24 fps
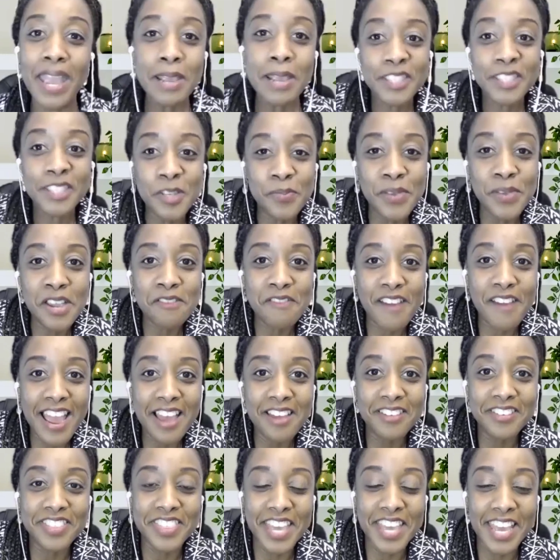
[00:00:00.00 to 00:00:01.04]
still be
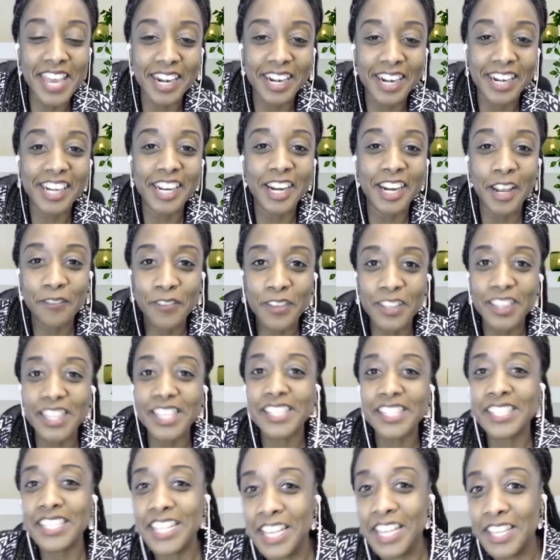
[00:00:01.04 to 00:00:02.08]
around then, if you're
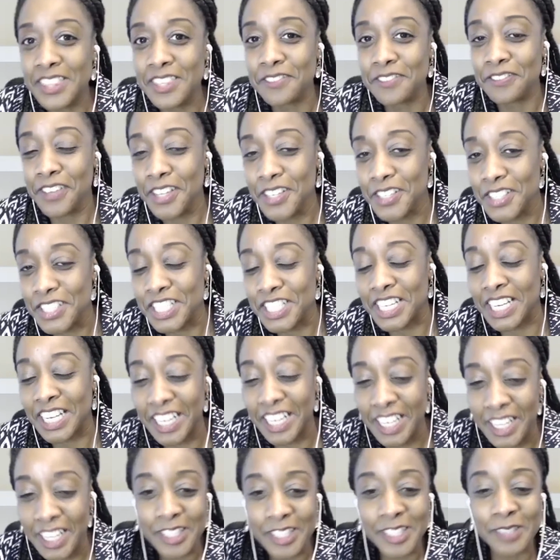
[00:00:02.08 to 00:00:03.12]
listening in the future,
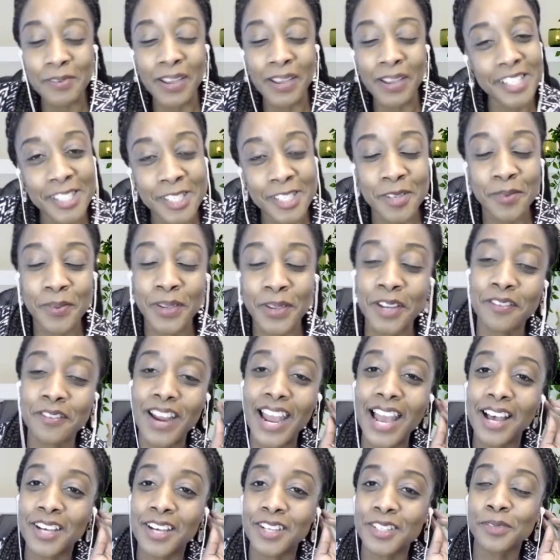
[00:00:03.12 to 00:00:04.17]
it might still be
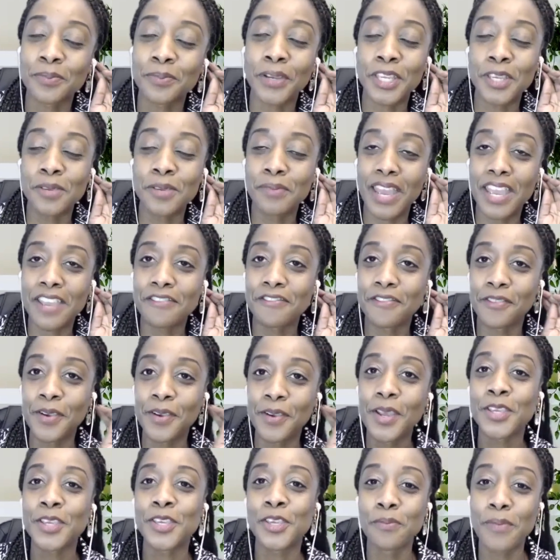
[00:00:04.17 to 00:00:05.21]
around, but you
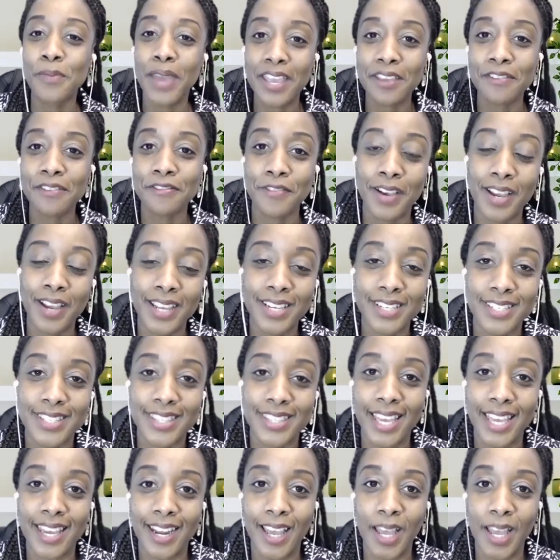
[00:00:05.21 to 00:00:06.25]
may find
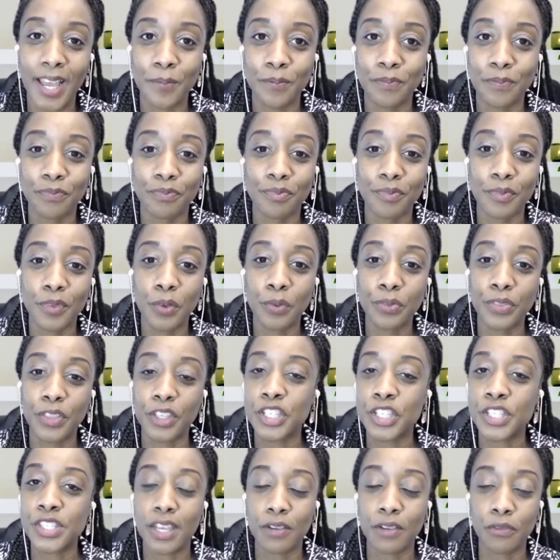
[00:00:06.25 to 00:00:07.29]
that the
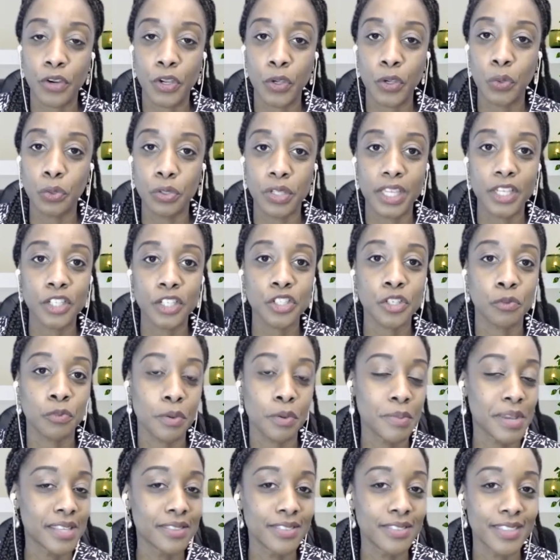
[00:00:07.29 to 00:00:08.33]
discovery call link should remain the